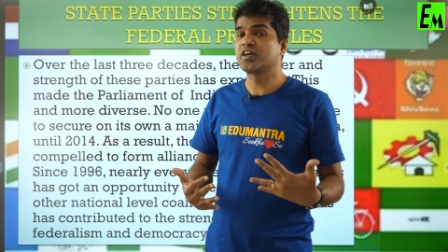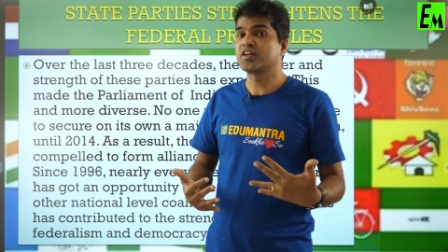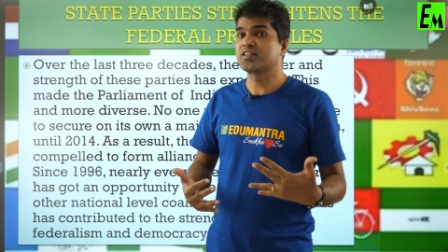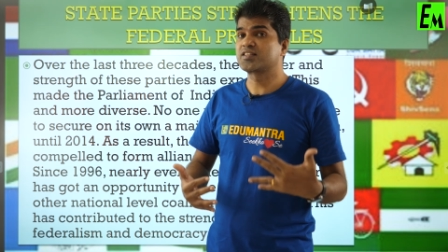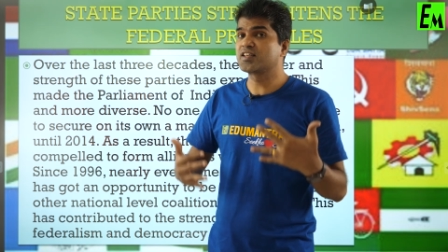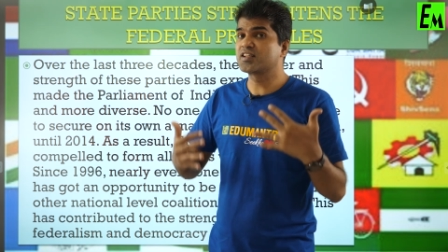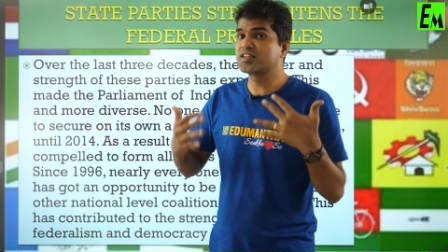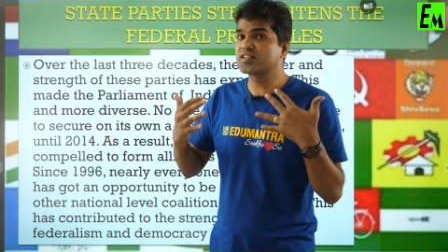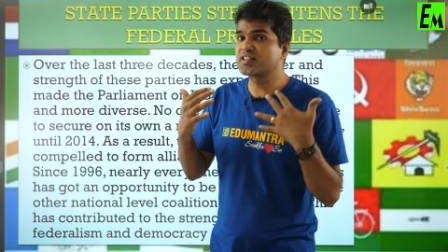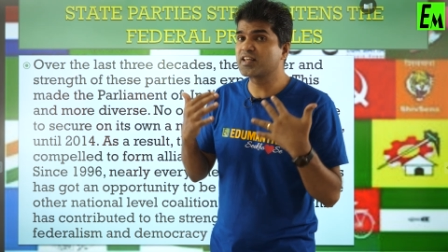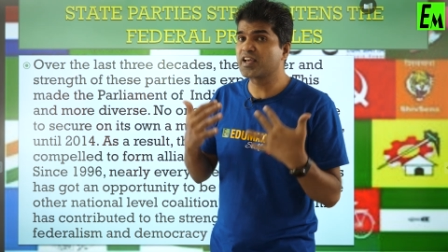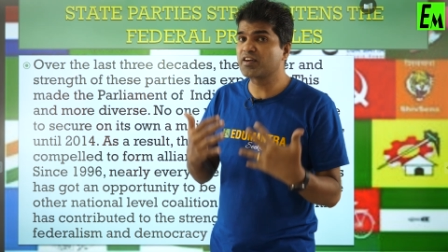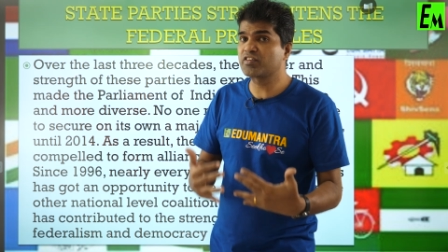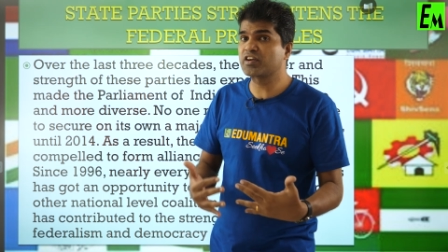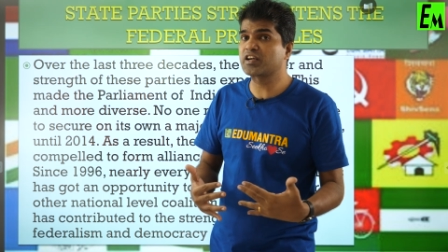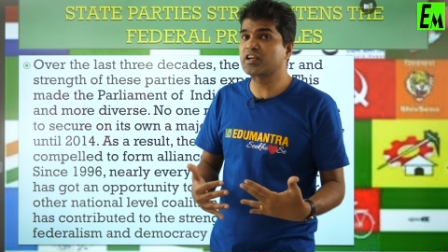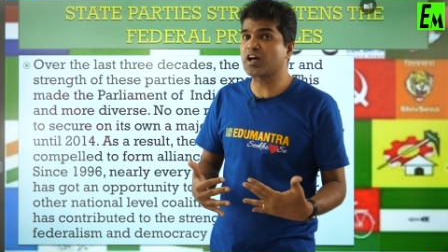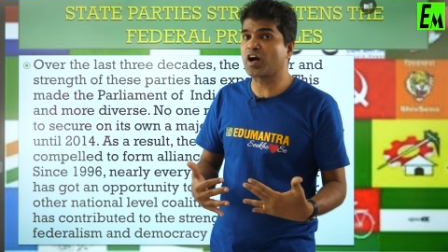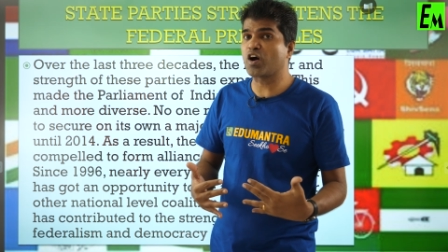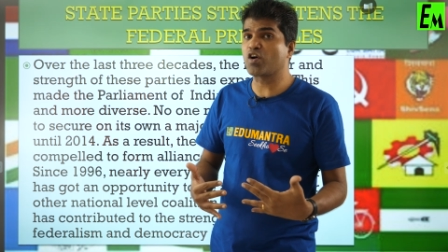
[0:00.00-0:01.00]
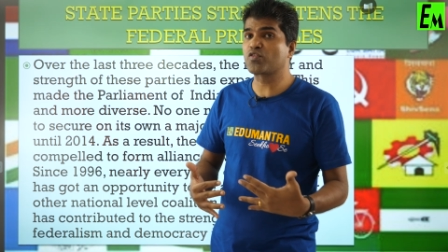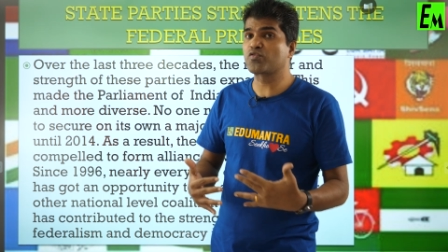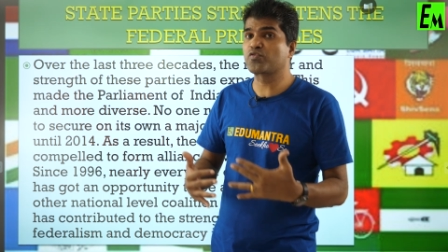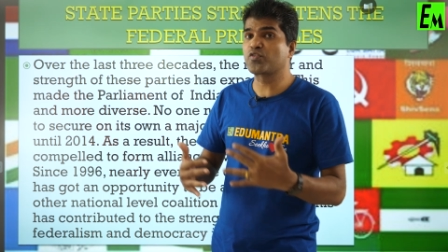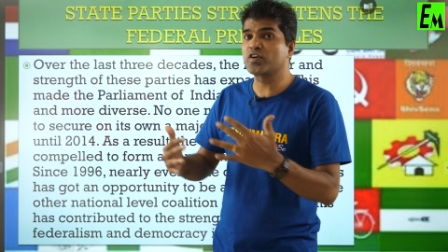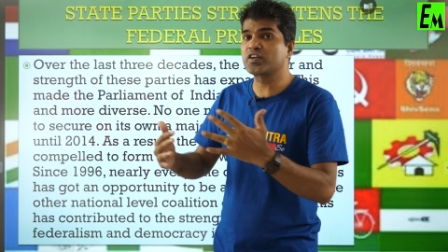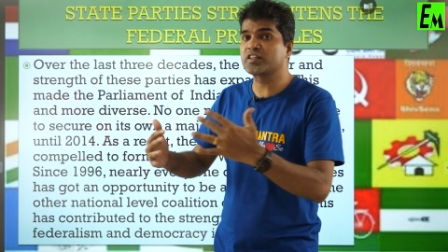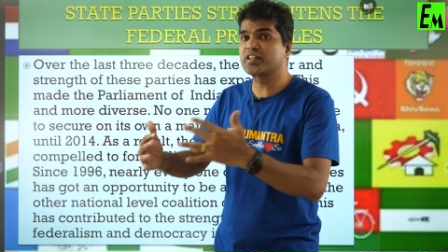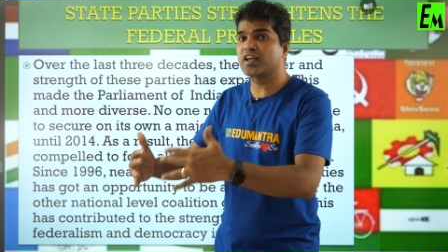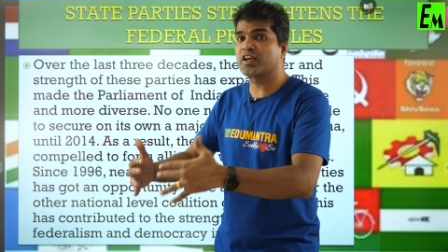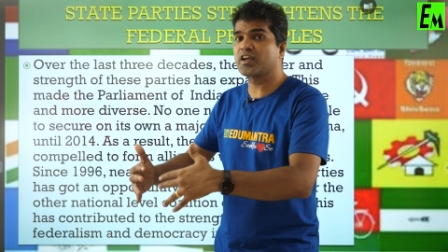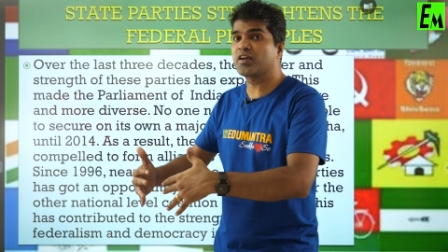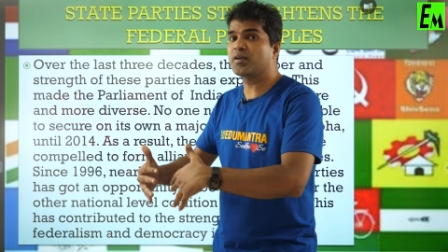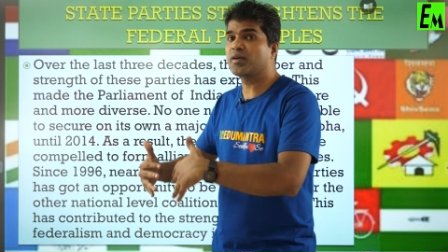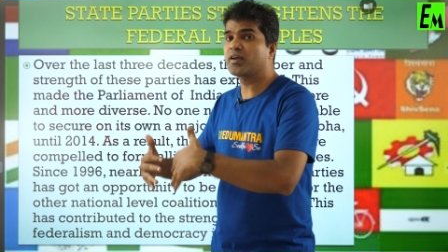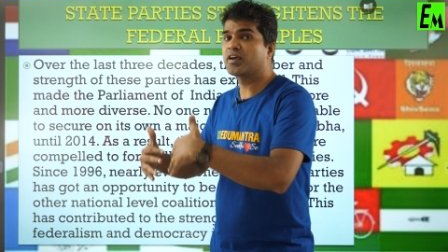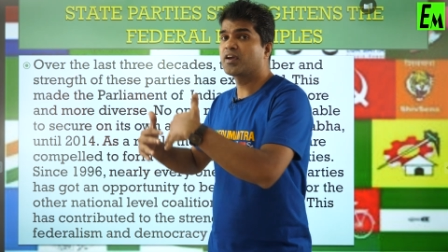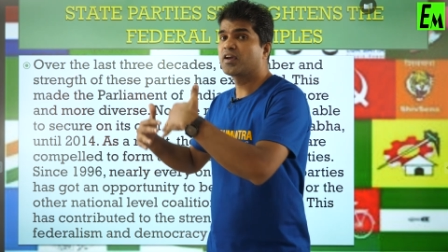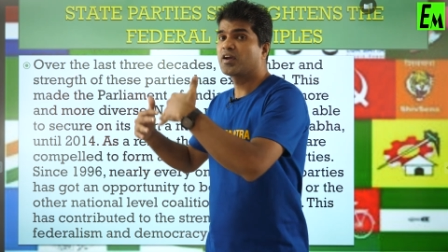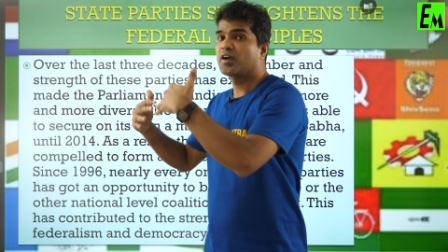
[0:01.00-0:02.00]
Since they were doubtful,
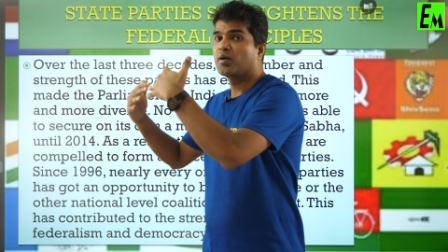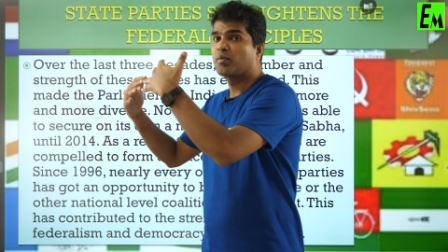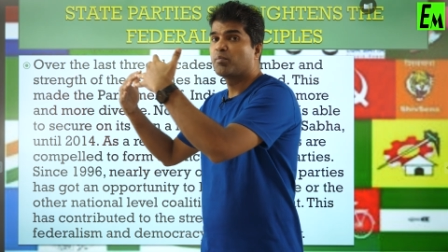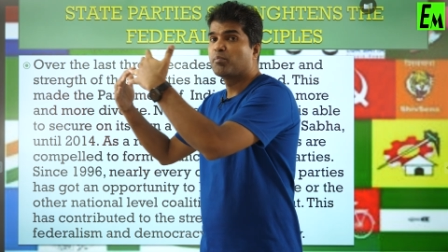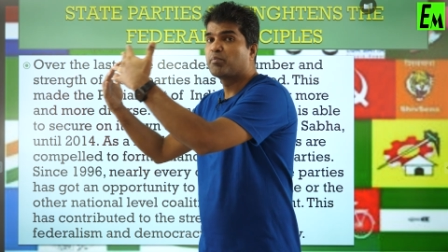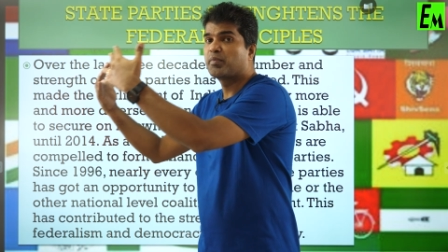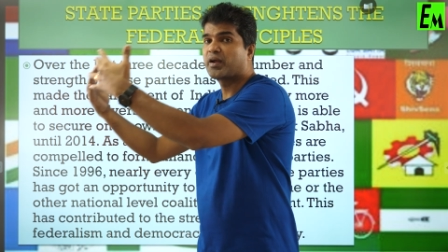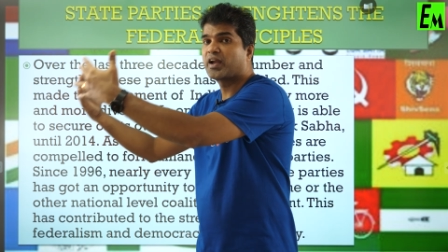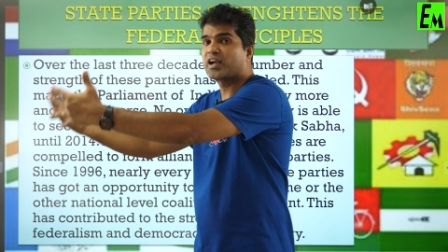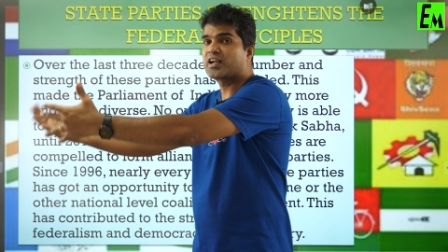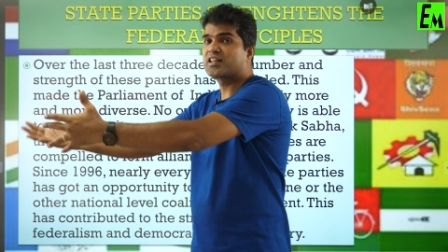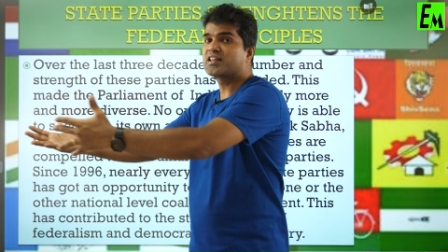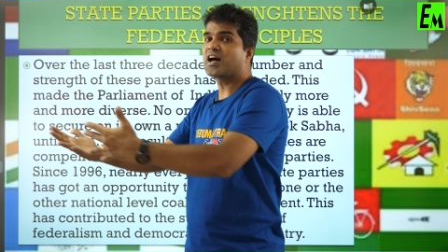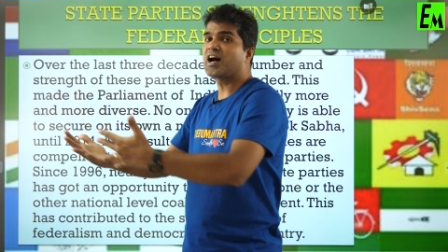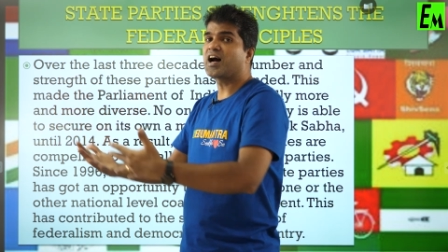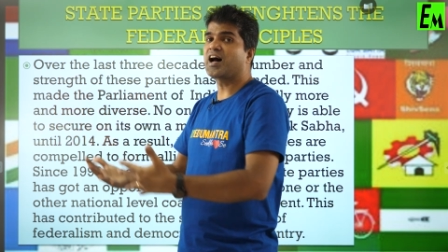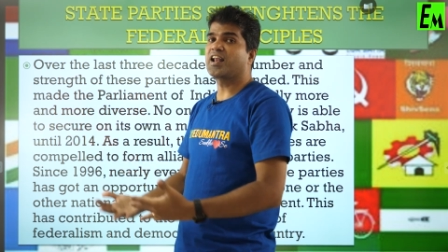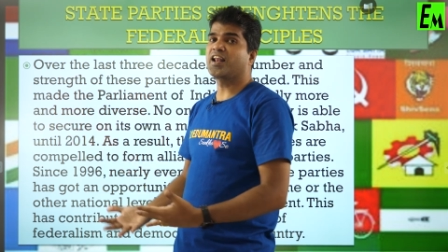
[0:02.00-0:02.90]
they made the